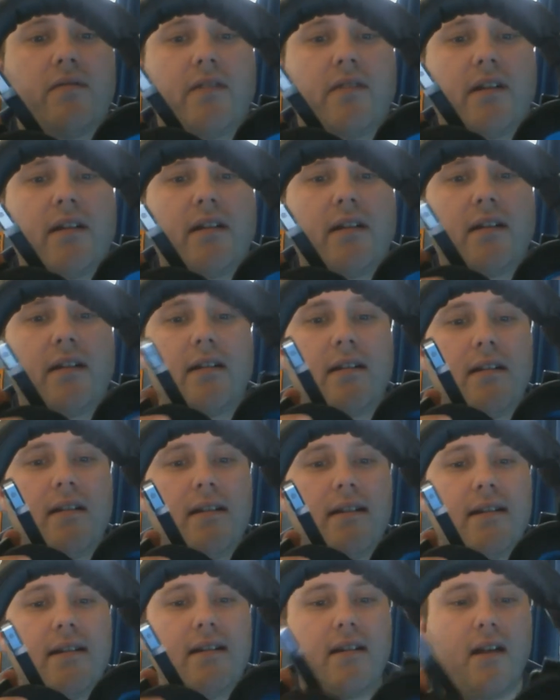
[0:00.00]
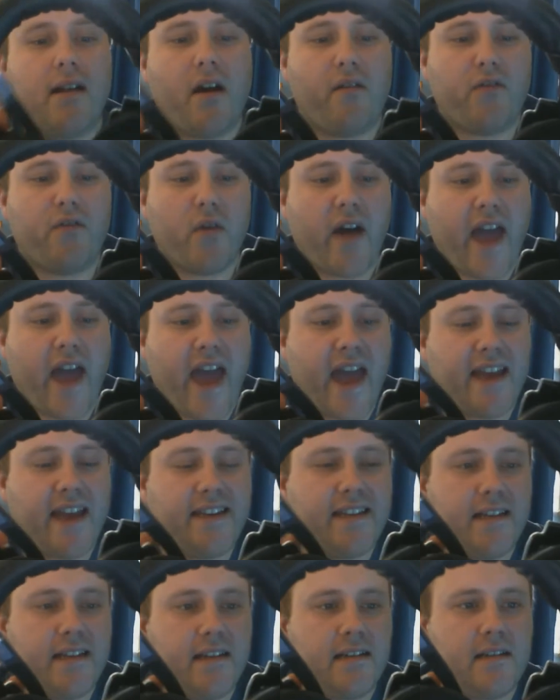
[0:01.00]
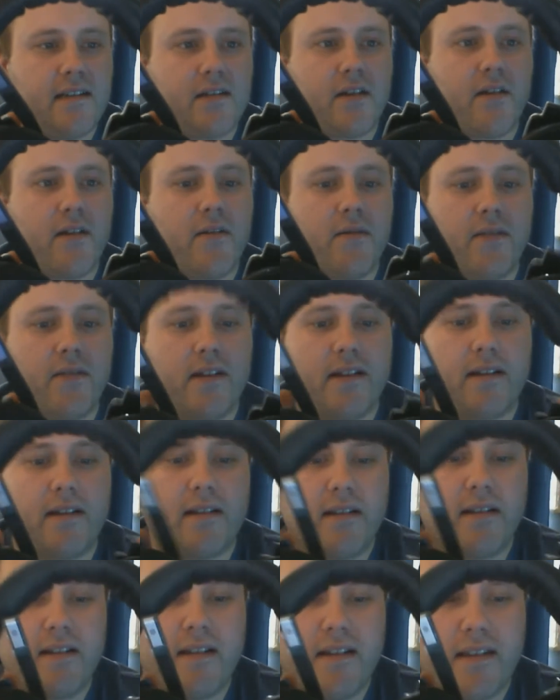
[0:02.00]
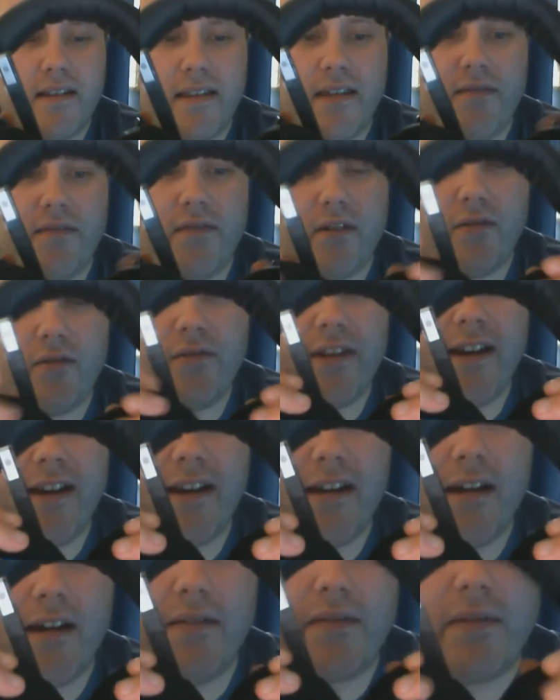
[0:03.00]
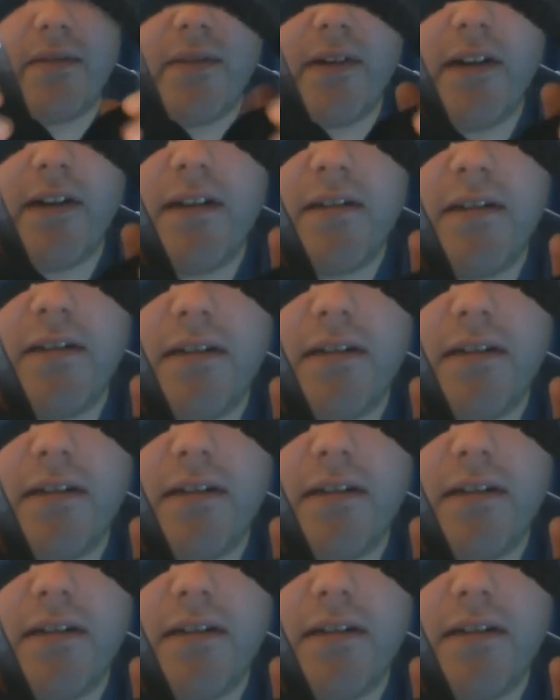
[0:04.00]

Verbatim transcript: Uh, of your head, so that they feel really comfortable. Actually,